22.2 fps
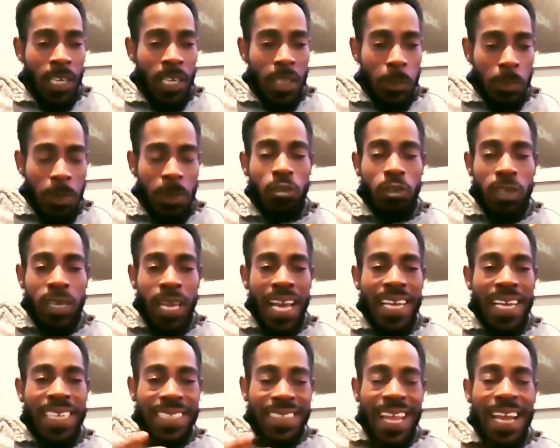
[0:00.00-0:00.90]

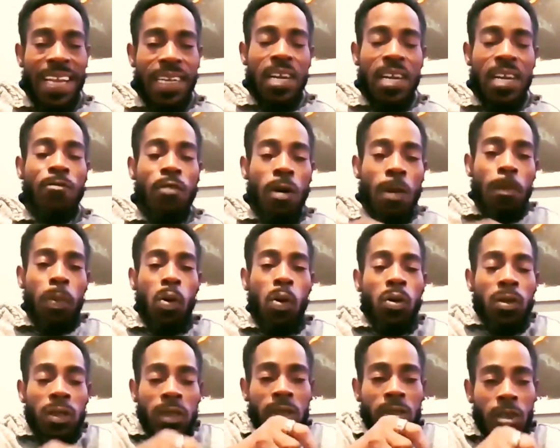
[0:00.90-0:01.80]
especially extending from
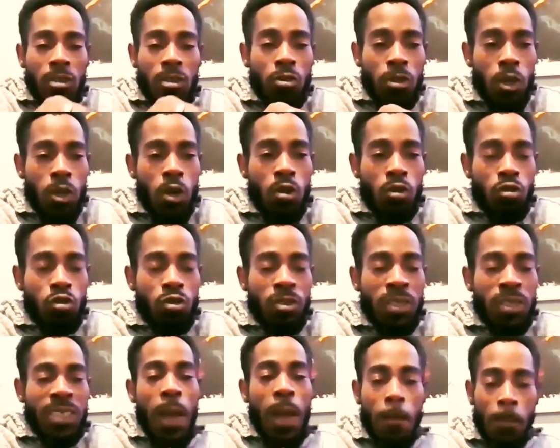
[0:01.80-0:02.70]
post-industrial
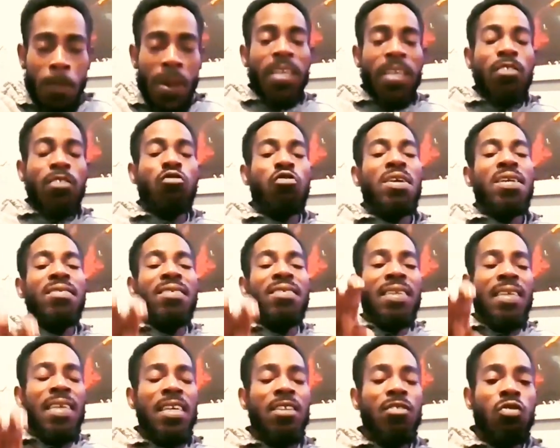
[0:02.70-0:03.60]
countries,
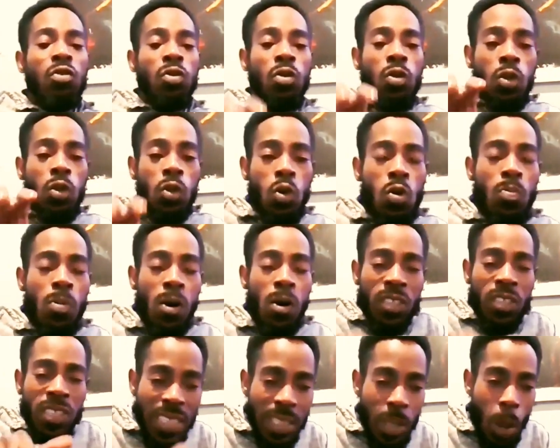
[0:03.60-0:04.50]
penetrating into
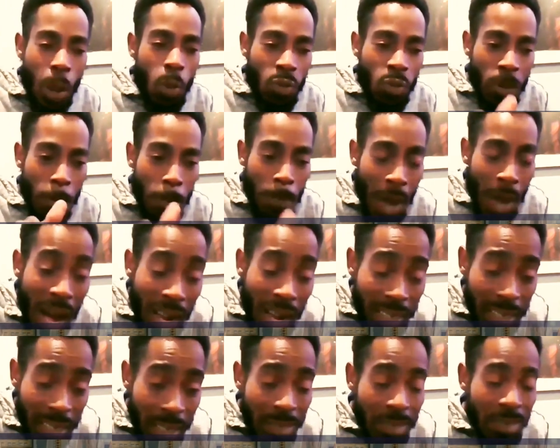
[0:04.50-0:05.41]
global South
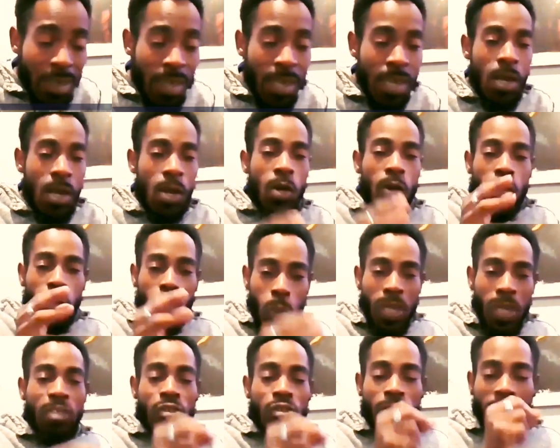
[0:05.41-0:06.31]
market,
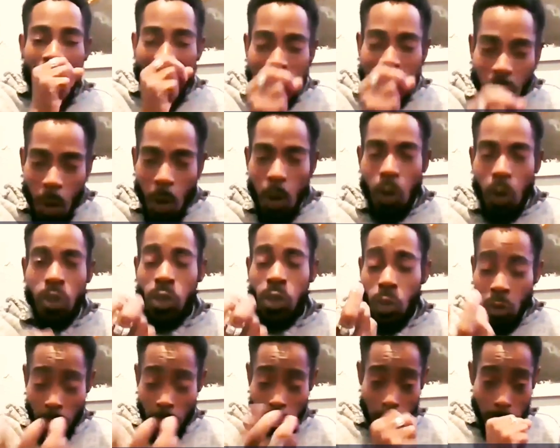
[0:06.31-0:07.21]
which has
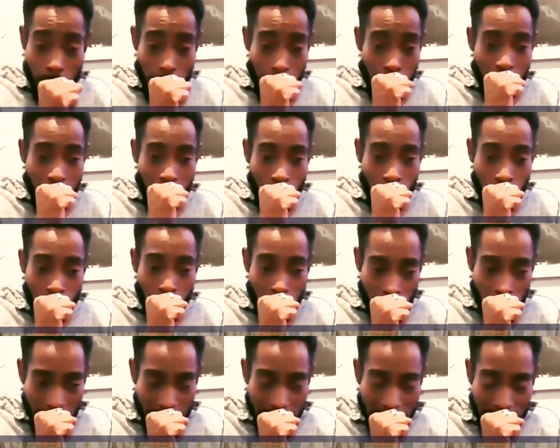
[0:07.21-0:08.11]
also,
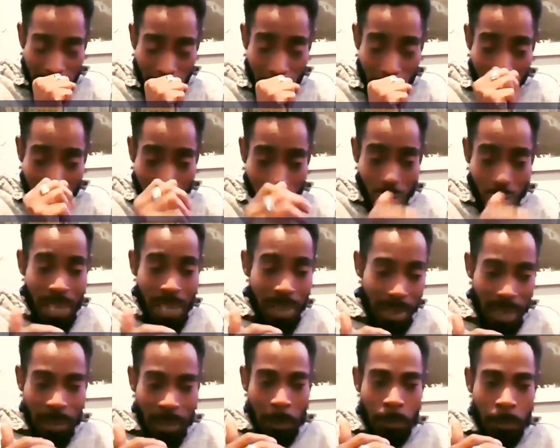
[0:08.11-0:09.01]

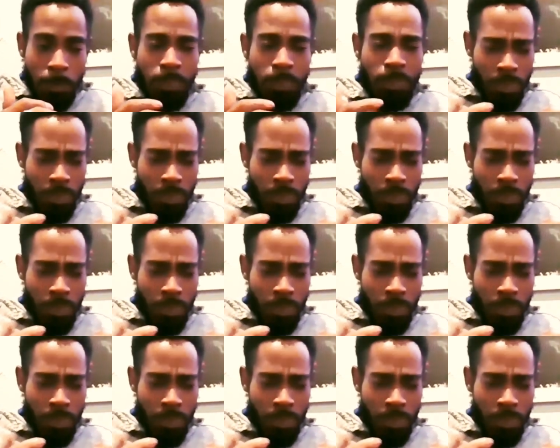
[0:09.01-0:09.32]
created,